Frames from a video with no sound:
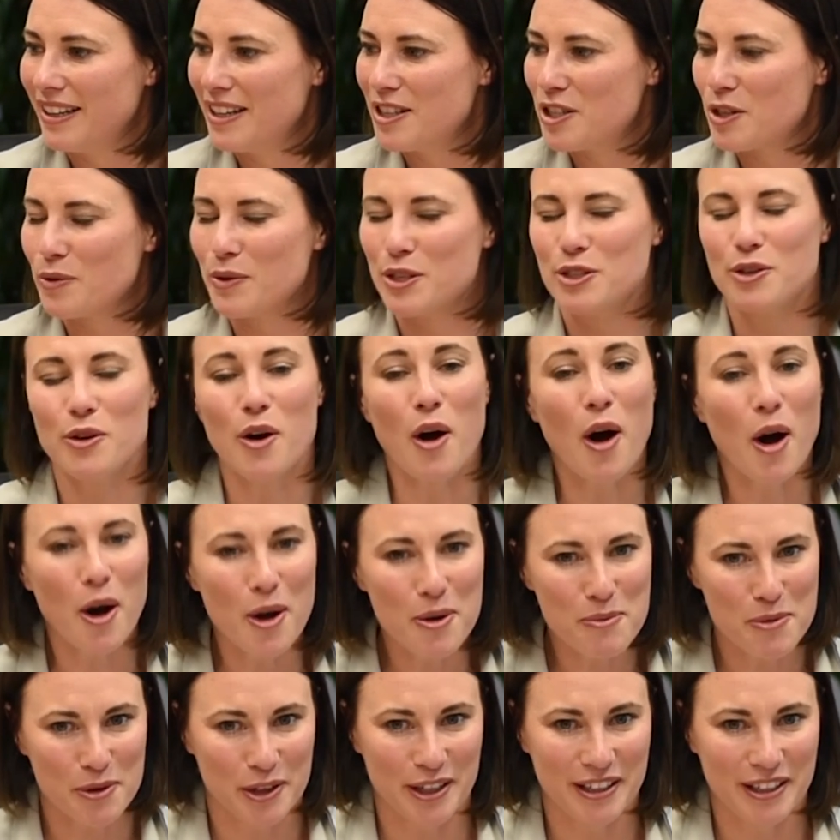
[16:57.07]
So as your
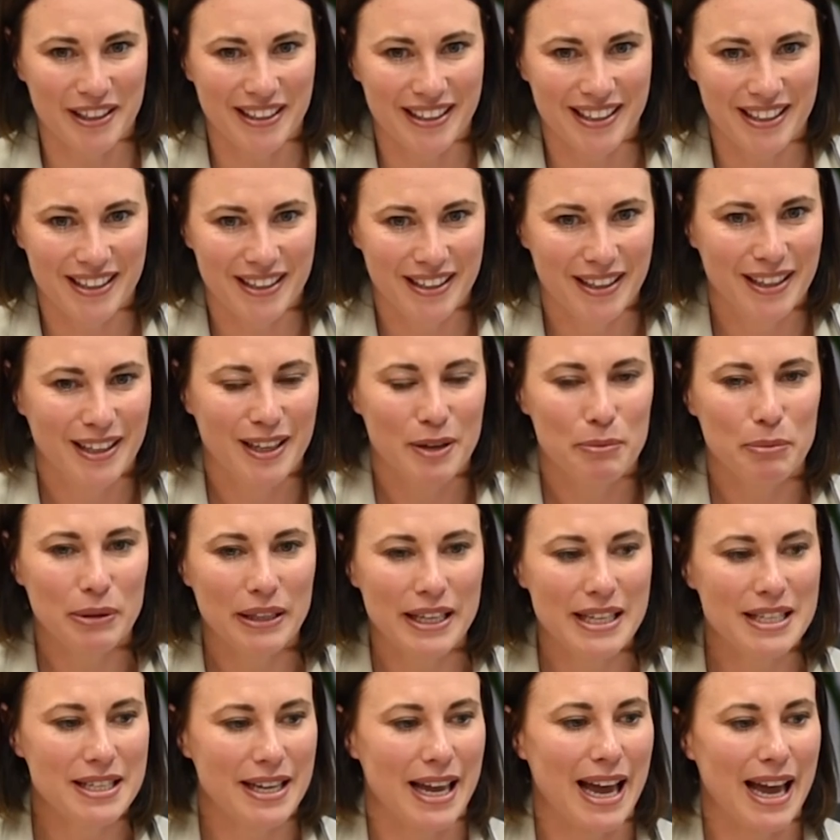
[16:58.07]
homework,
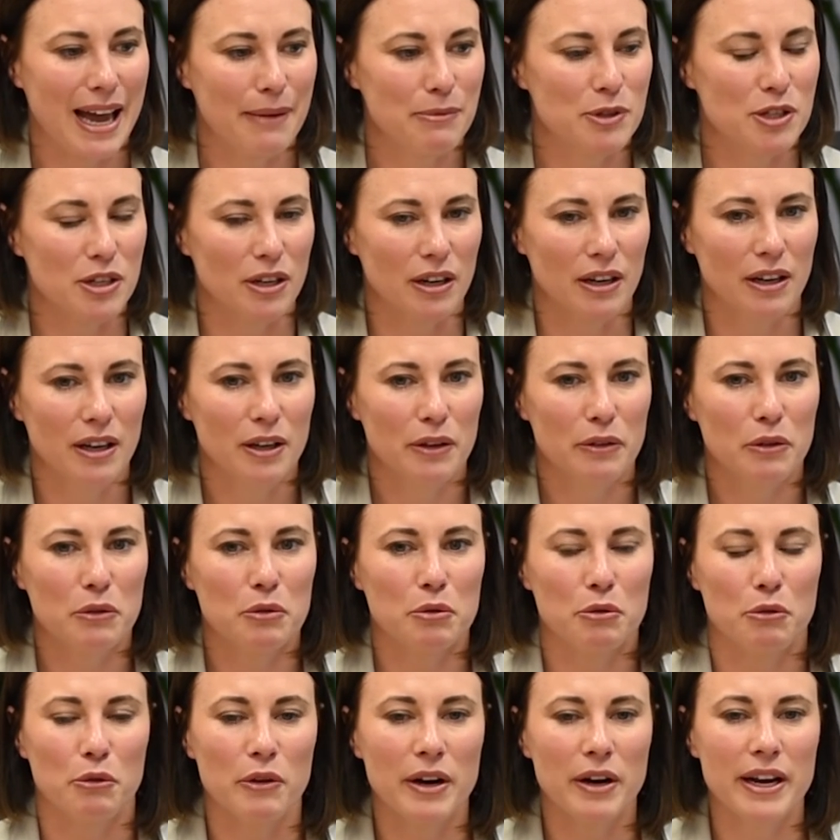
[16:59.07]
please capture
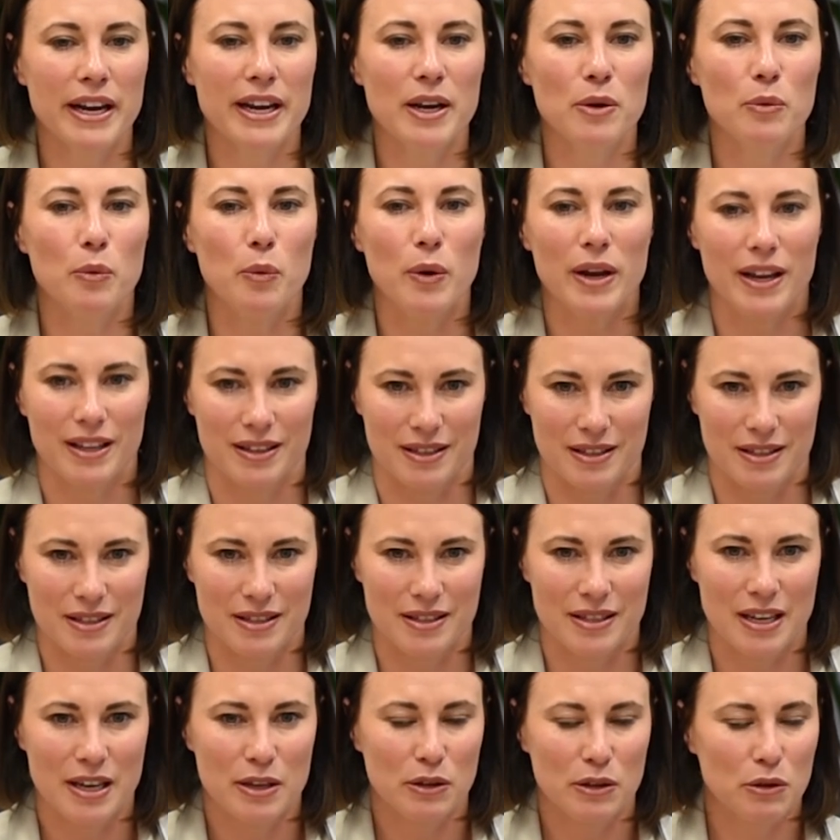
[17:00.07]
three
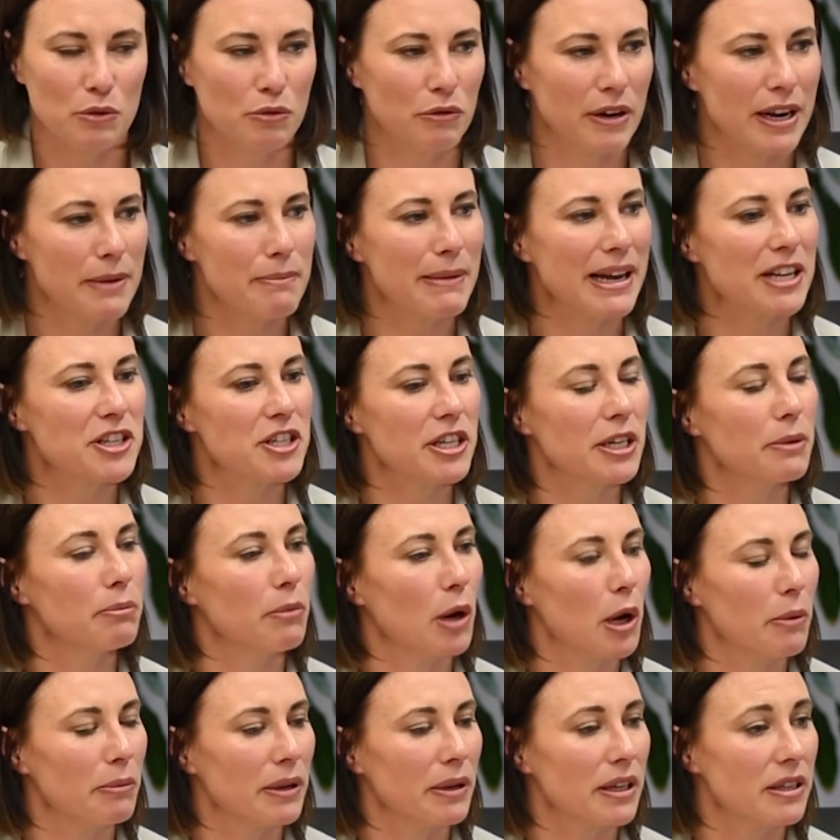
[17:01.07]
wins, three magic
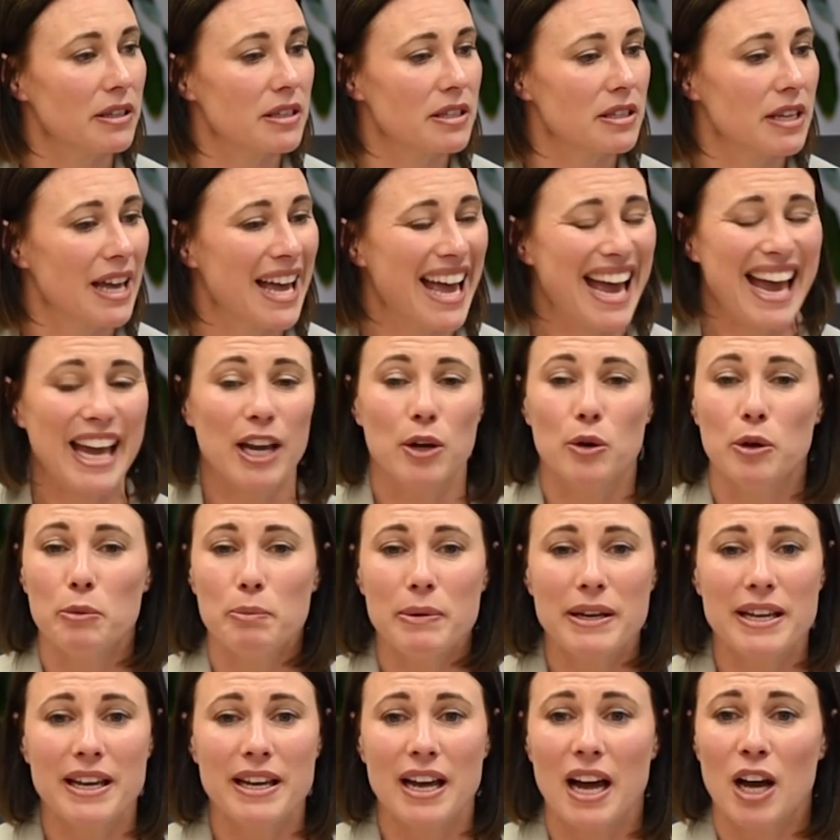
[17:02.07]
moments. It could
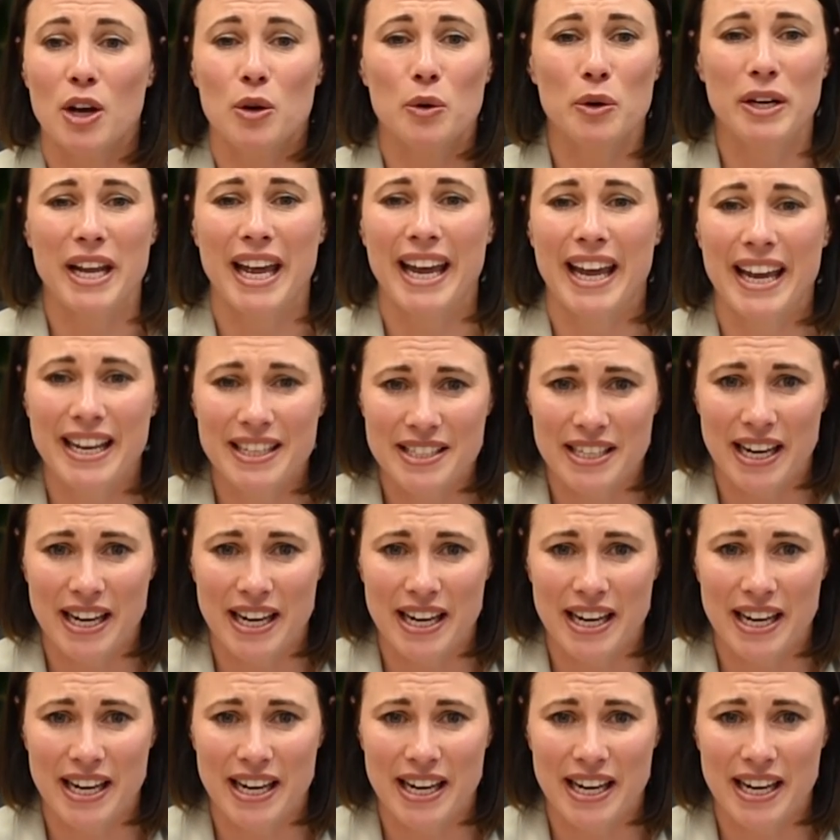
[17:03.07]
be a good hair